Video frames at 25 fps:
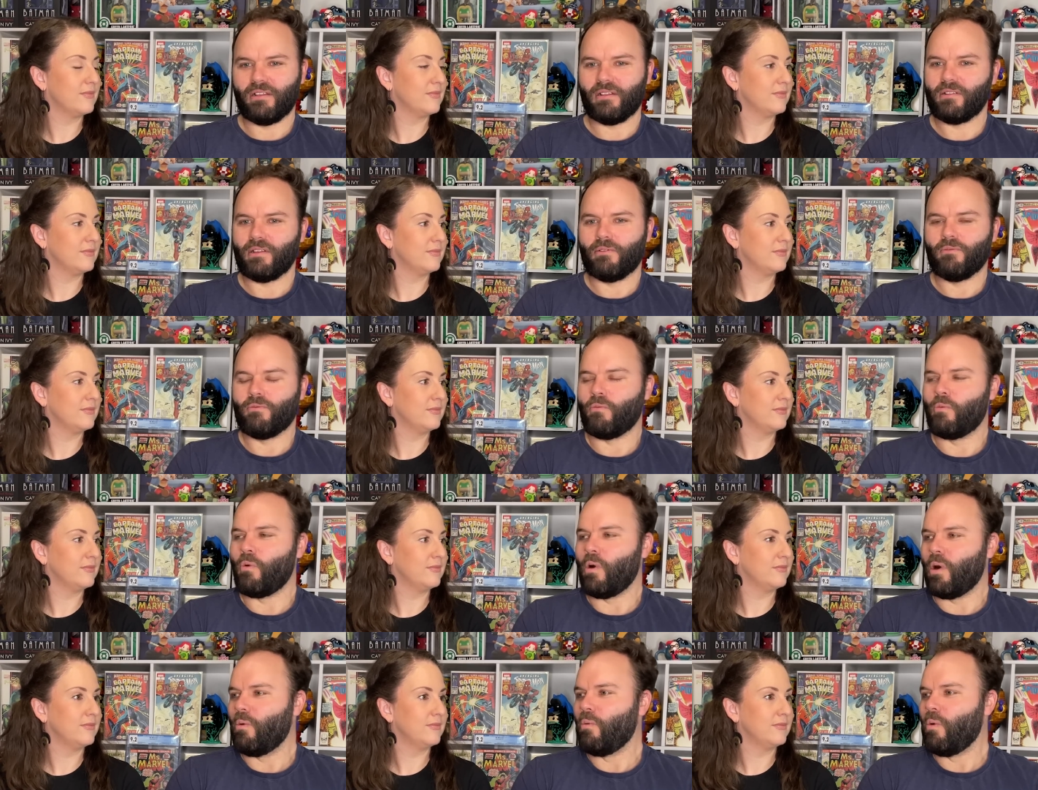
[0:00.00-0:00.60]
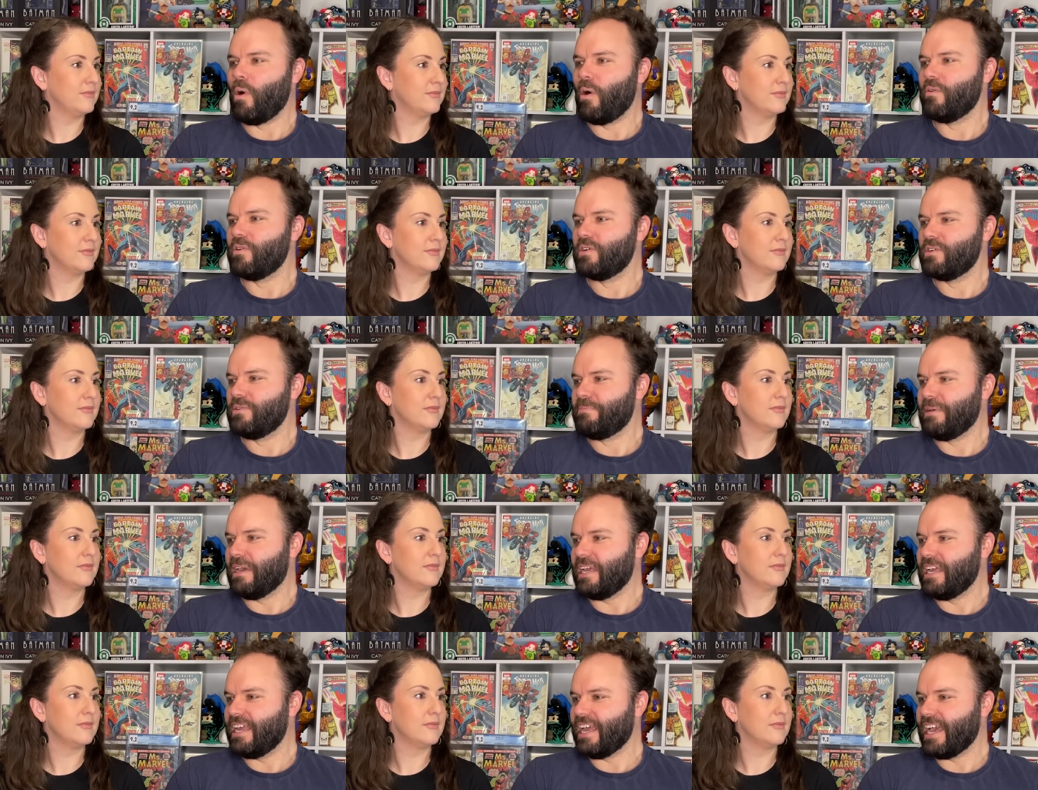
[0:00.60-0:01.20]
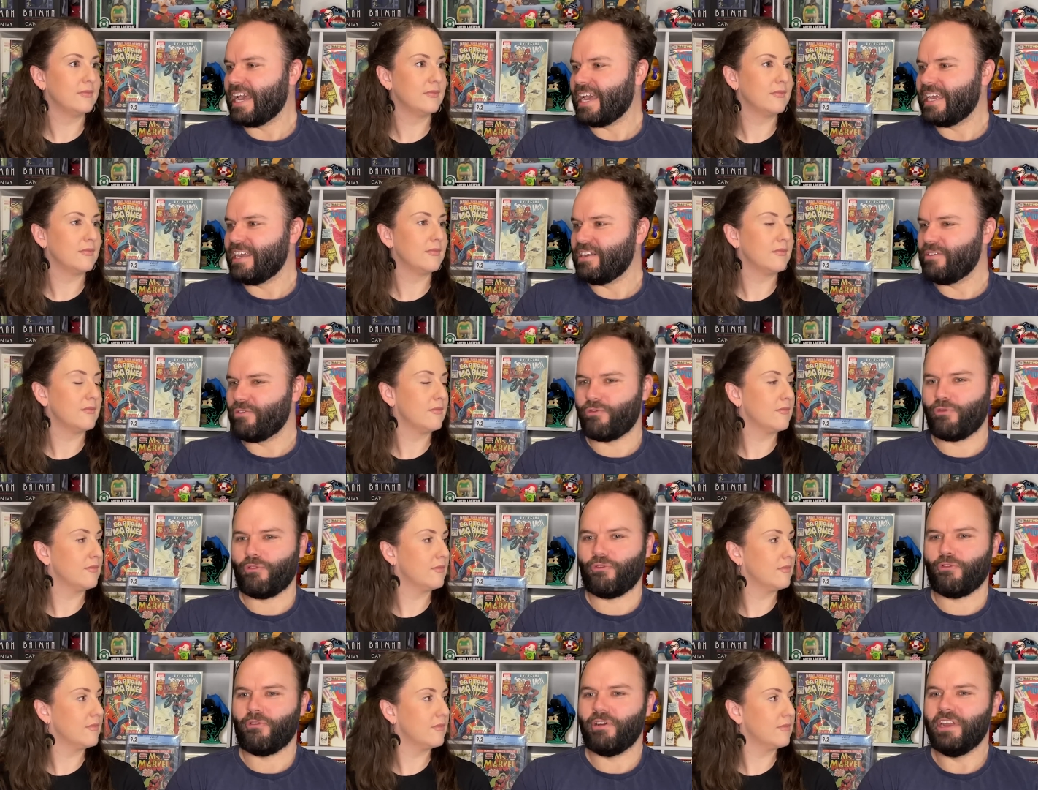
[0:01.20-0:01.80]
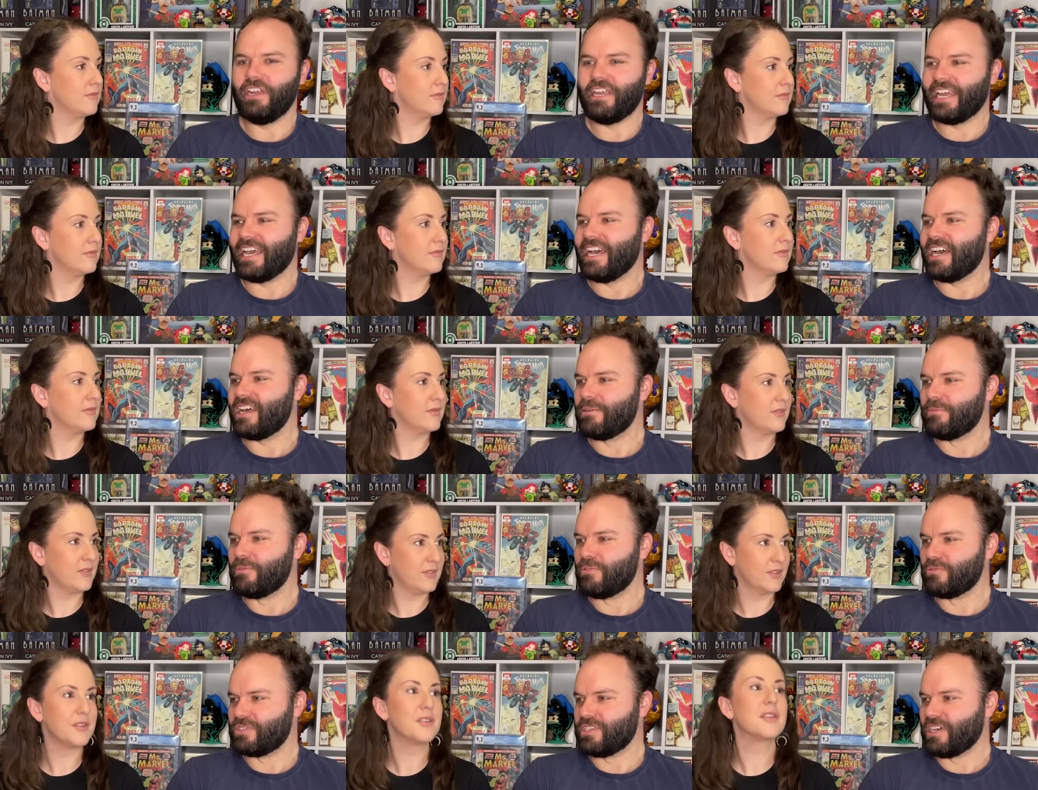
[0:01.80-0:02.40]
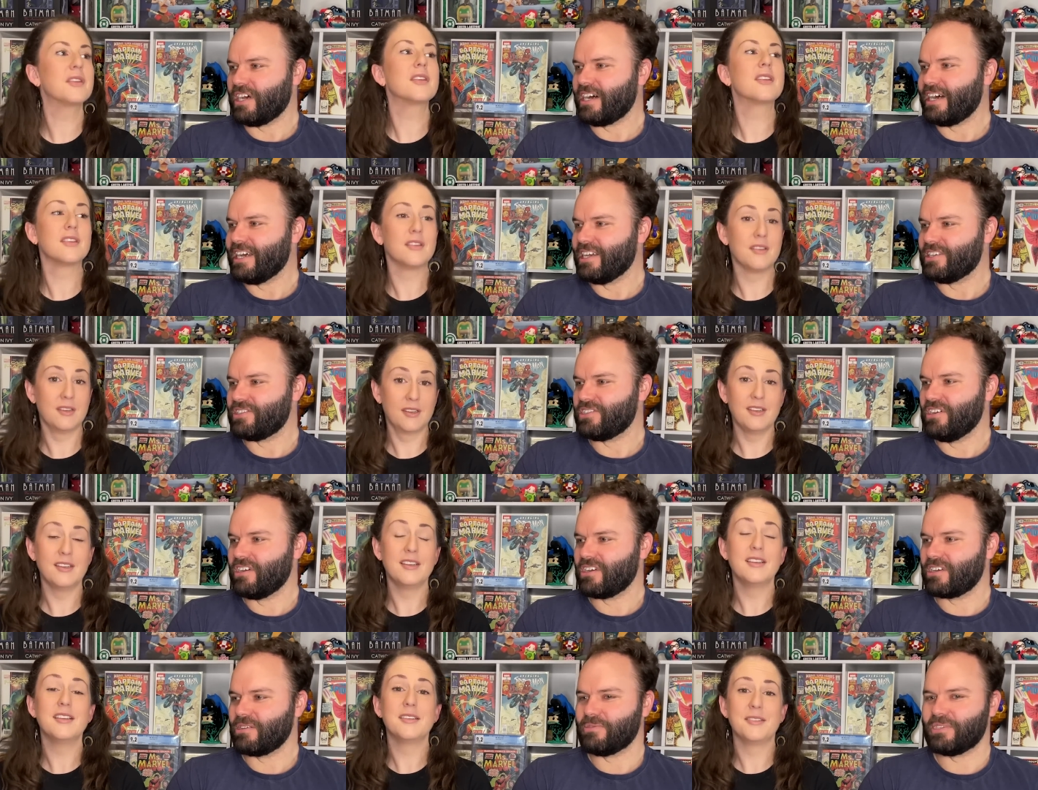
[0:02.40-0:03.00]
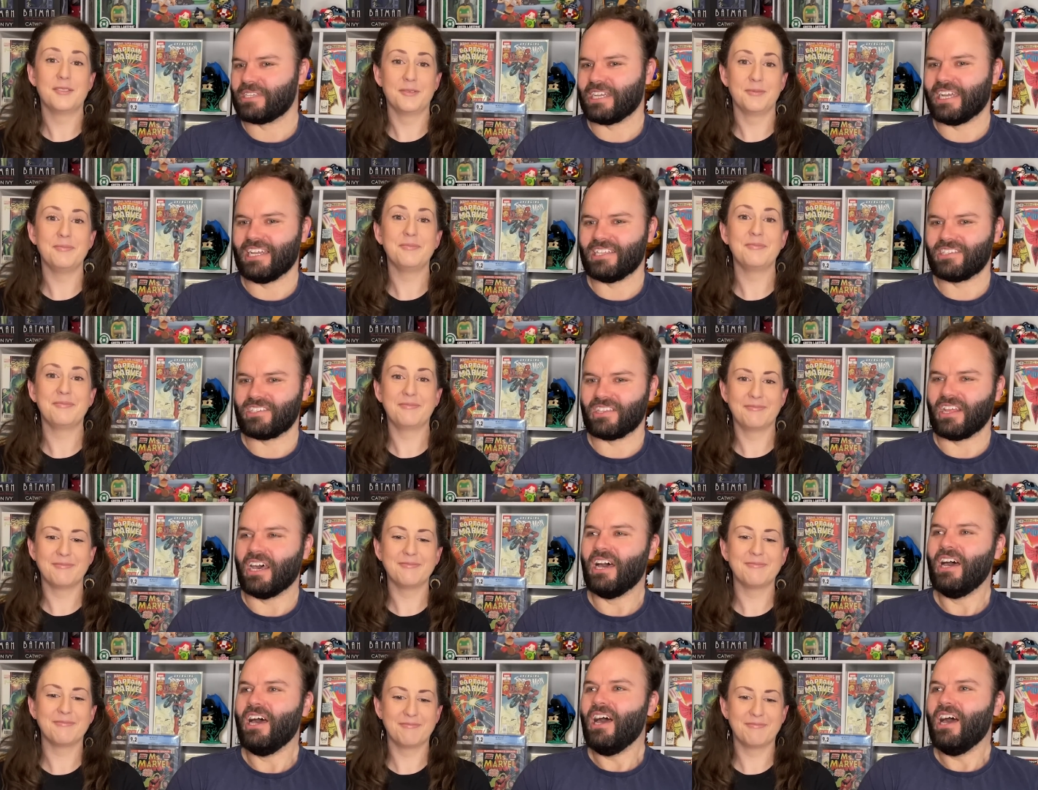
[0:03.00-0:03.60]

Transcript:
Speaker 1: what what would be a freak outable dire circumstance, and